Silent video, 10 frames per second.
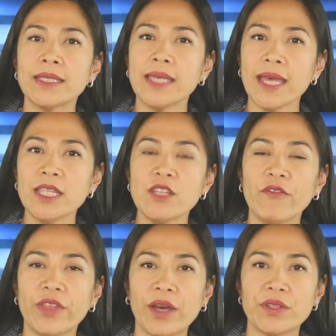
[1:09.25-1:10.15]
tens
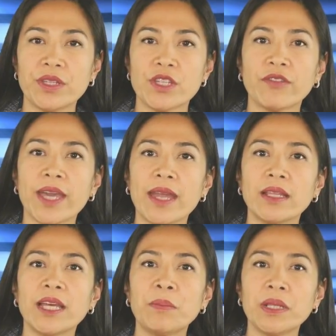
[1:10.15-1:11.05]
of thousands of
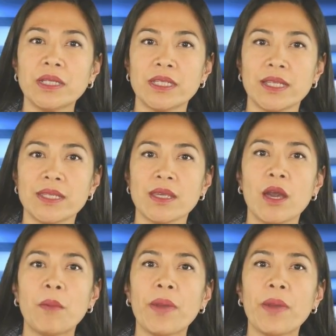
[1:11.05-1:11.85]
Catalan militants